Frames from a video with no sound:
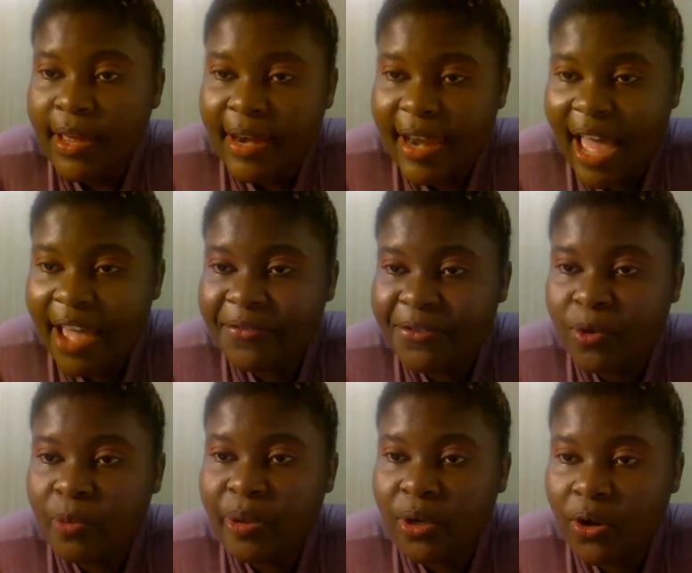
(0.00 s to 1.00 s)
lives
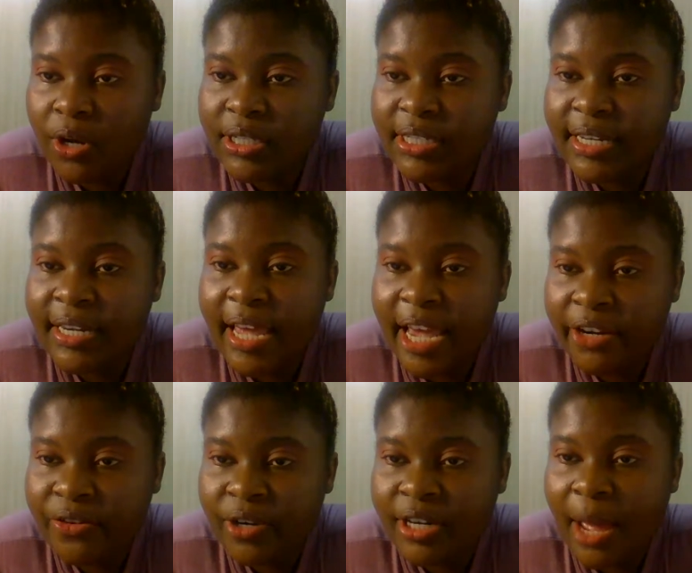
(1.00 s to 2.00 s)
will be lost in
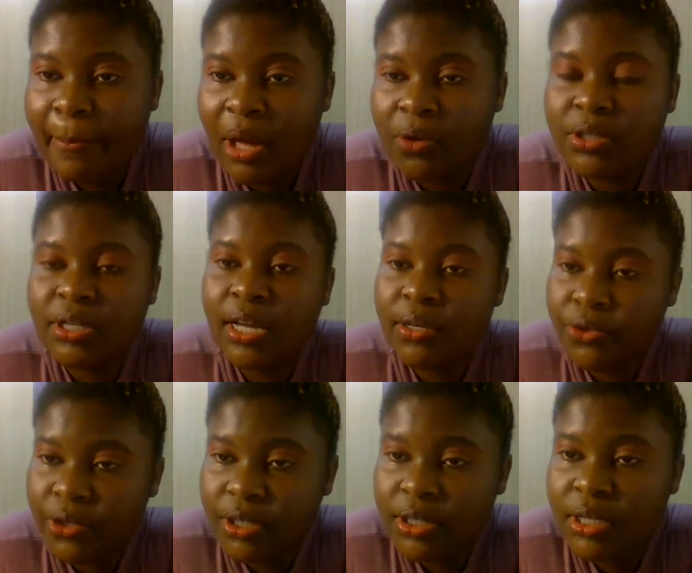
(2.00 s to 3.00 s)
hatred amongst
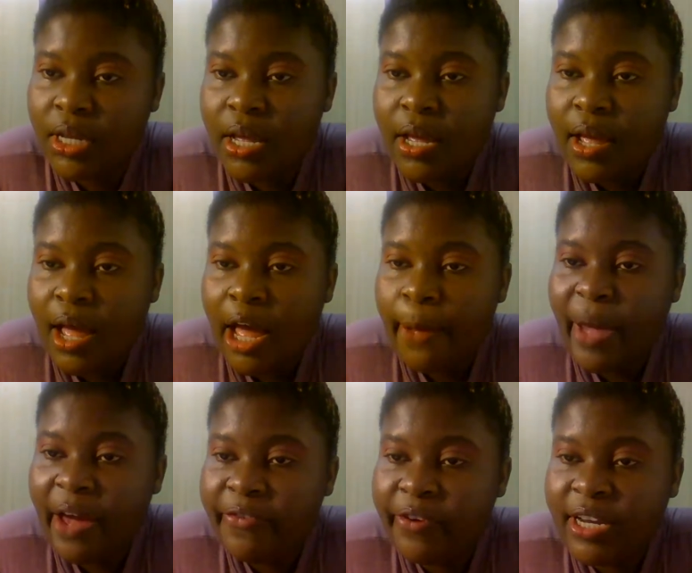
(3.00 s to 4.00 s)
countries um,
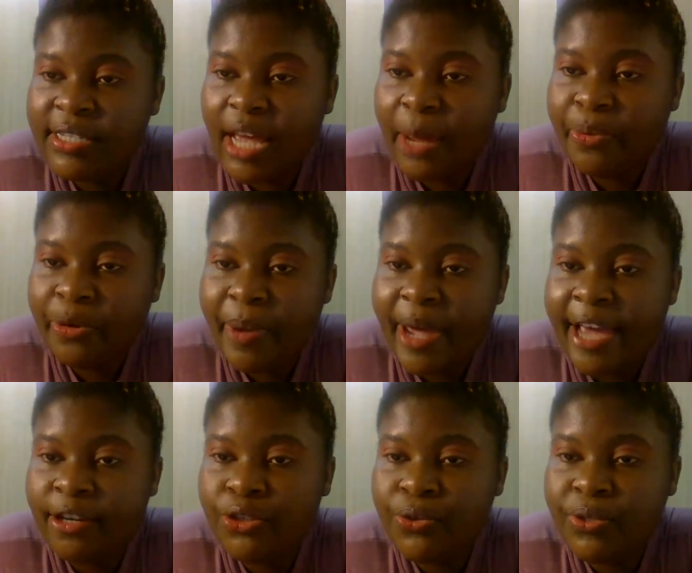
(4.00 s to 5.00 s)
Africans are
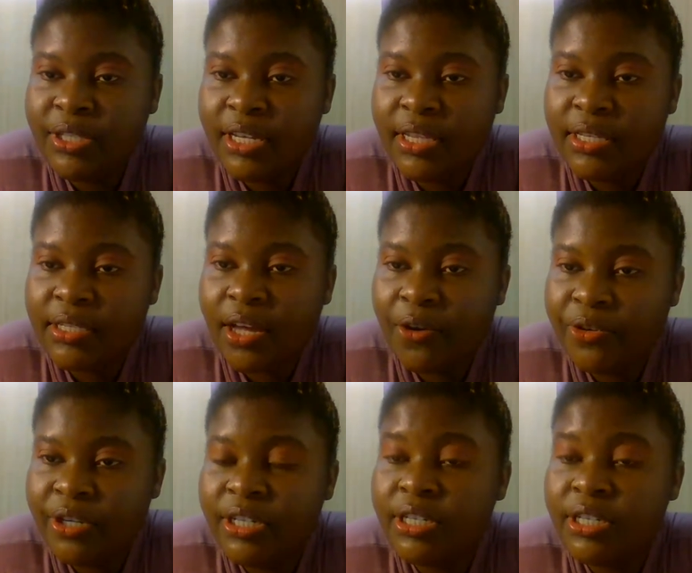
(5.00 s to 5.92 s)
prepared to see this country